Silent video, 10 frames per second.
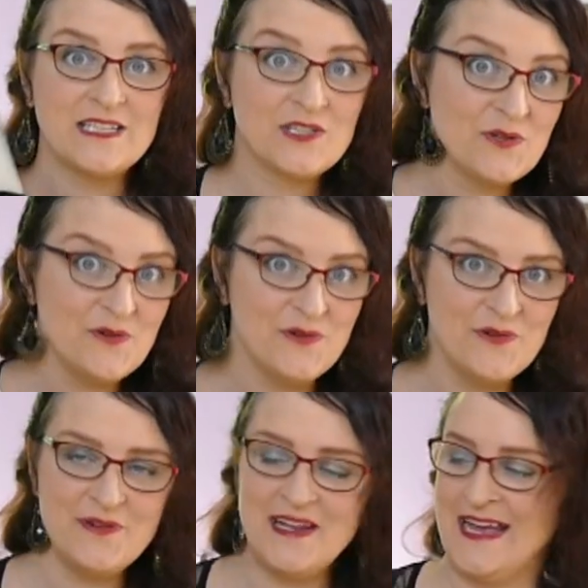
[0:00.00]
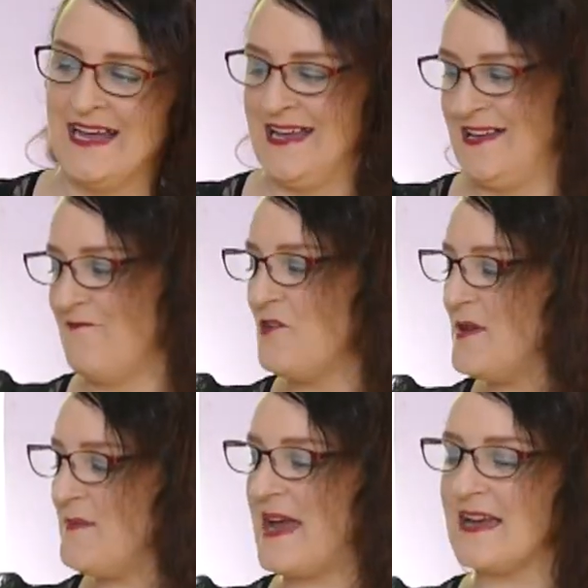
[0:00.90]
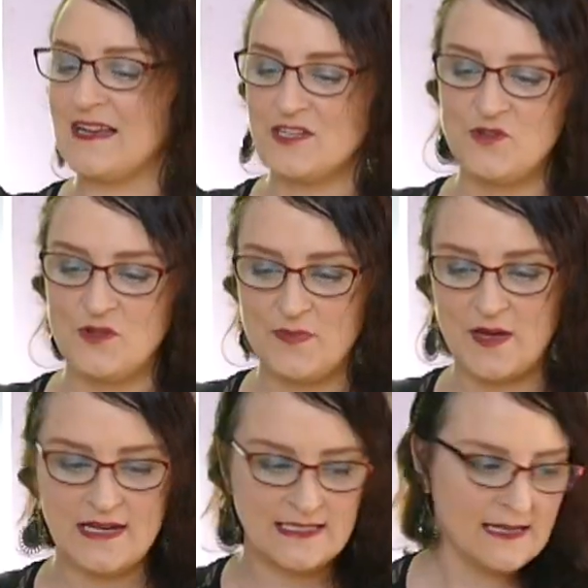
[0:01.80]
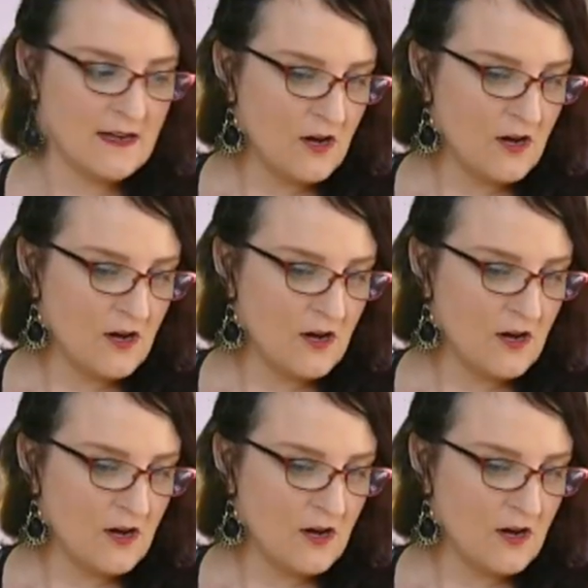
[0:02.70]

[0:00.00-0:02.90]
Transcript: soon we'll be back to the bodies.